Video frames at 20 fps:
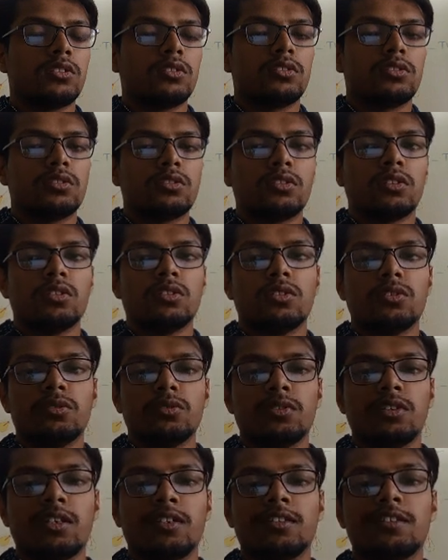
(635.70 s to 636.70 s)
So
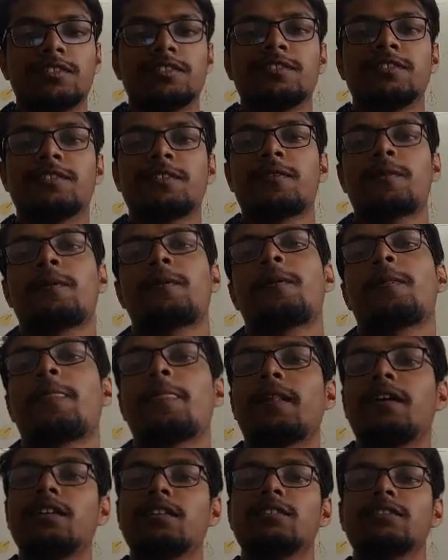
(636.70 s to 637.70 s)
yeah,
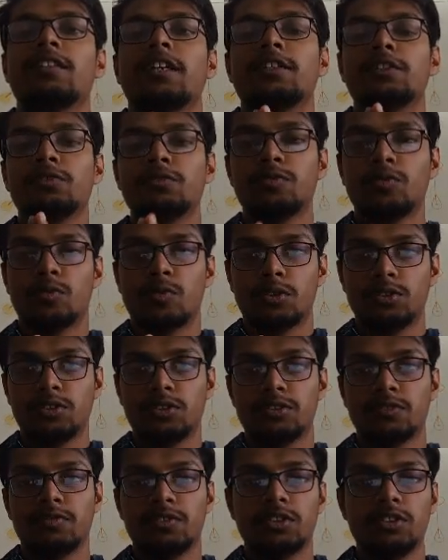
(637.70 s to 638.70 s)
thank you for watching
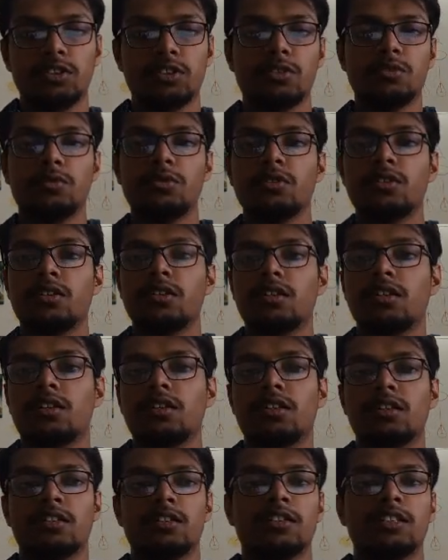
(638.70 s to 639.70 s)
the video.
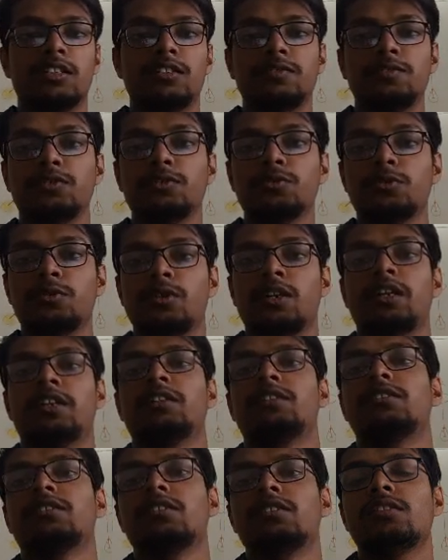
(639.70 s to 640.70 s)
If you
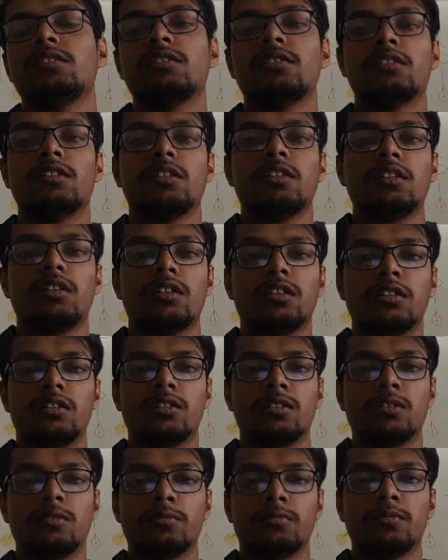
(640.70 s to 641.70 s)
liked it,
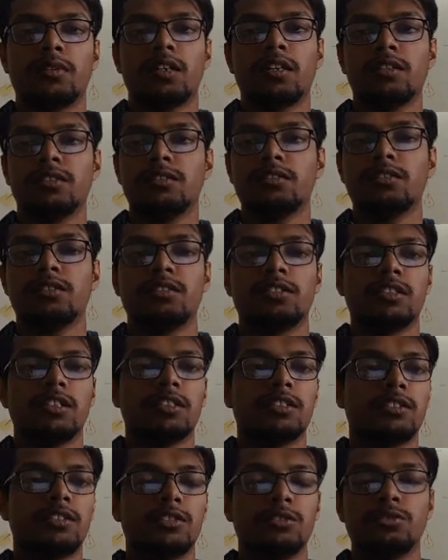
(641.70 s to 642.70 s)
I
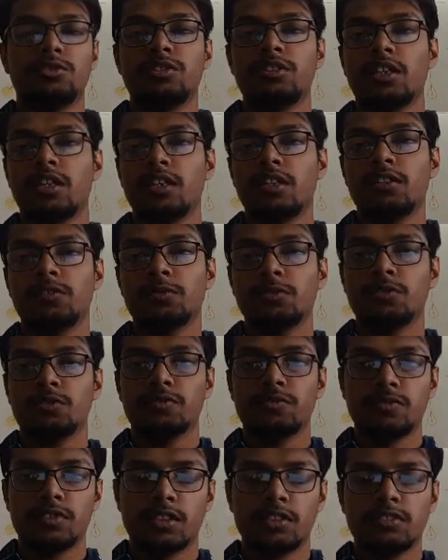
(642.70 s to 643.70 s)
suggest you share it with your
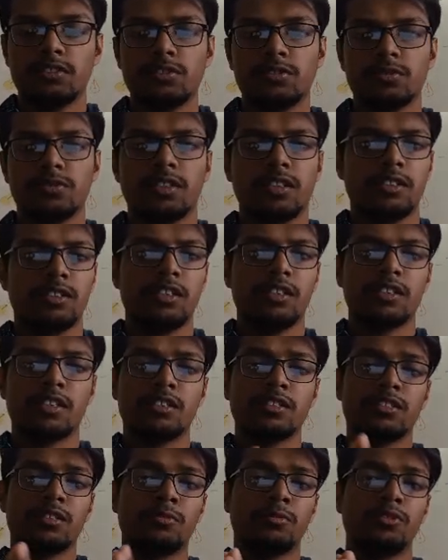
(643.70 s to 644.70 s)
friends so that they
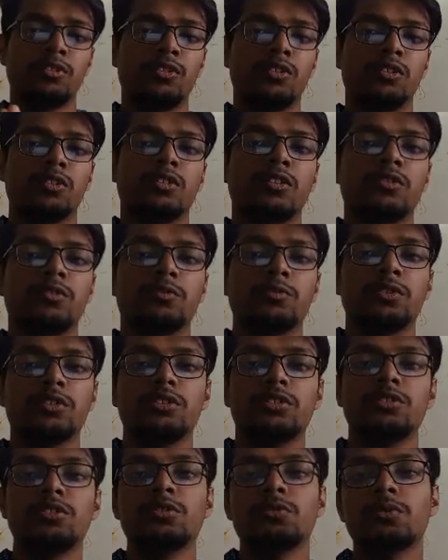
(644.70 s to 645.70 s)
can come along
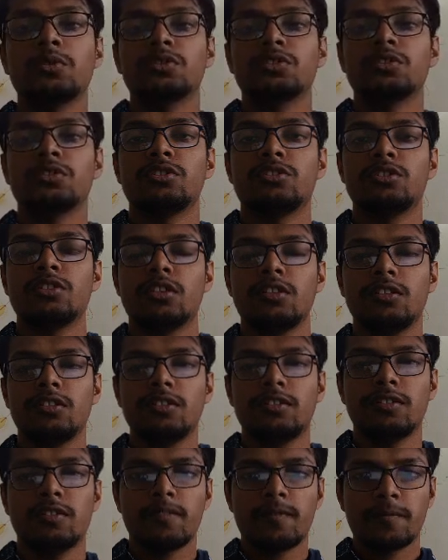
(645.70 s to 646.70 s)
with you on this
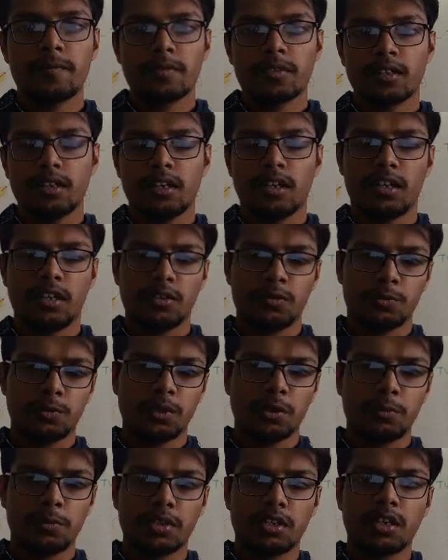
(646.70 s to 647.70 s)
journey, and
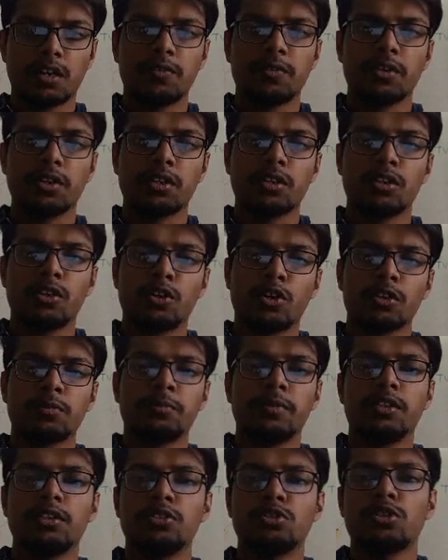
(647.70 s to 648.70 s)
we'll be covering
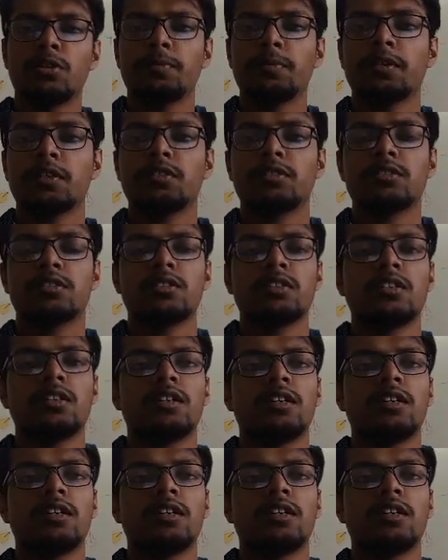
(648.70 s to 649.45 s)
many topics.